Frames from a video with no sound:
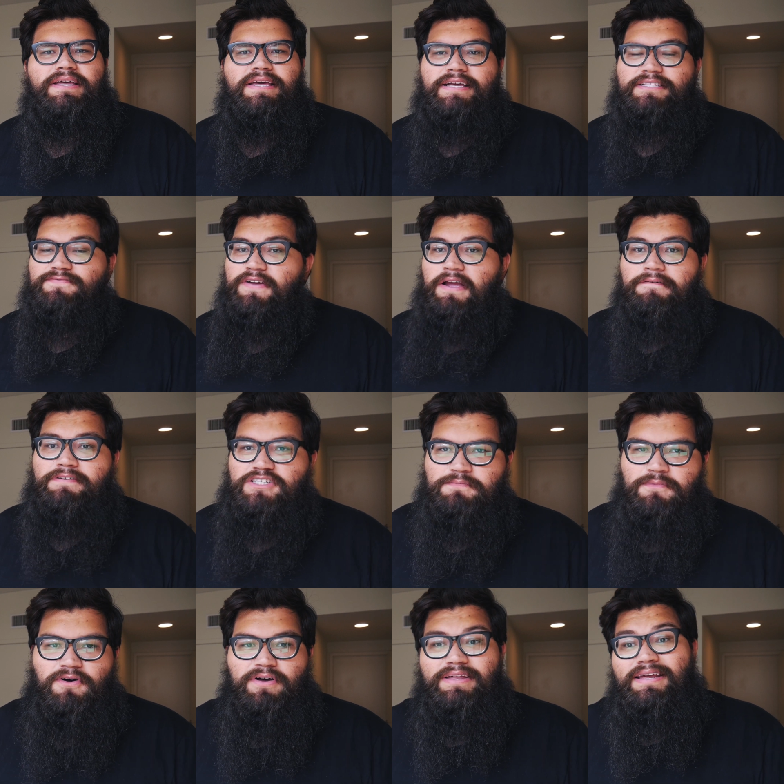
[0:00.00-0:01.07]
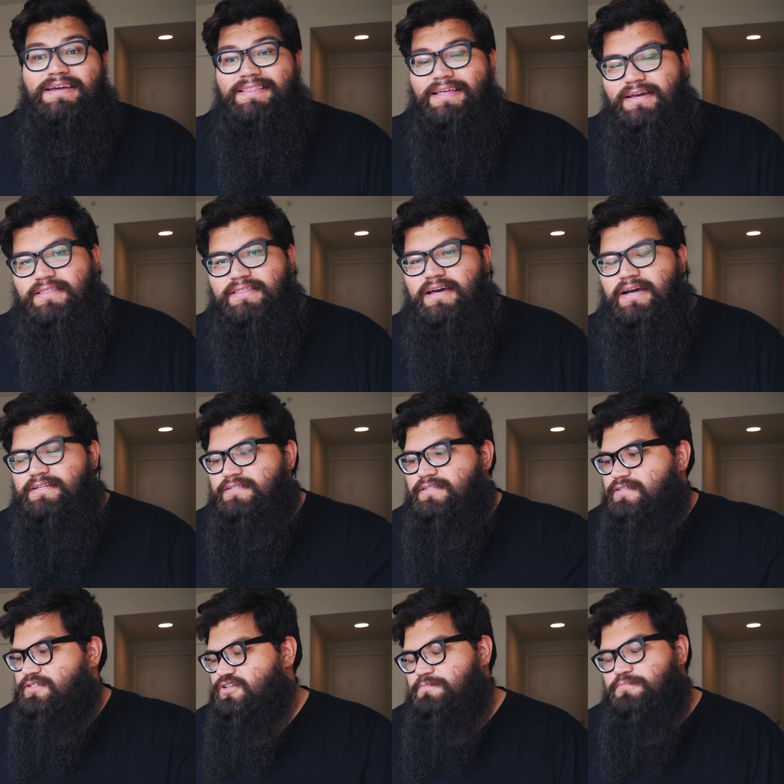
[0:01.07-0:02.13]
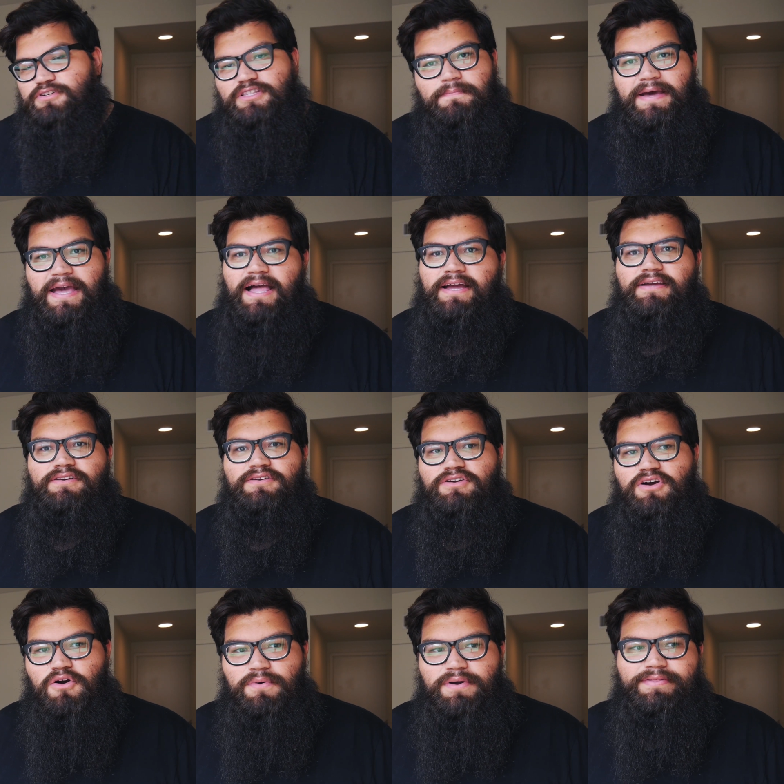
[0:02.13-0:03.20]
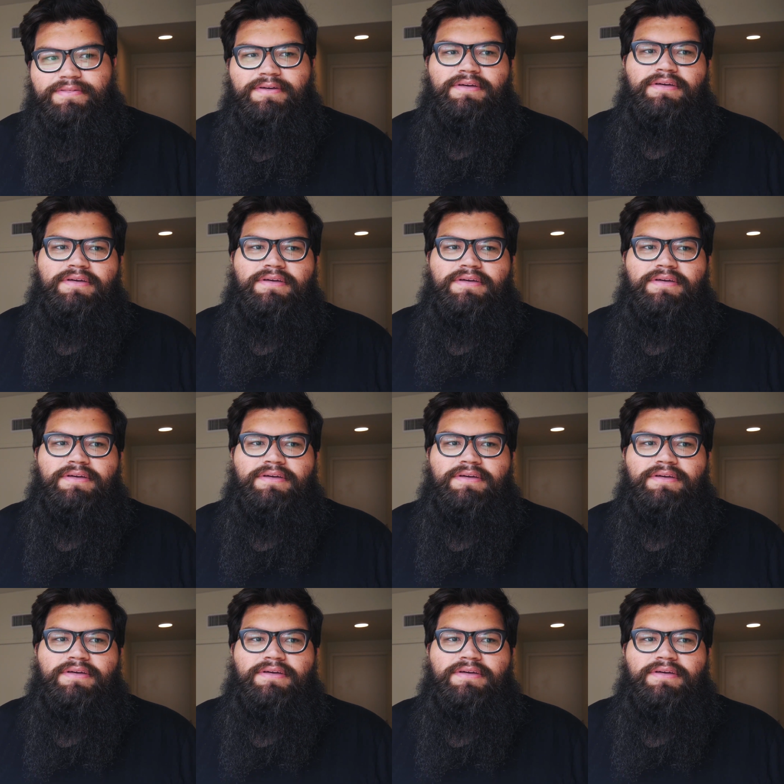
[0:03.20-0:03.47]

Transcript: It's very small, and I like that. It's easier to put in the bag and go with.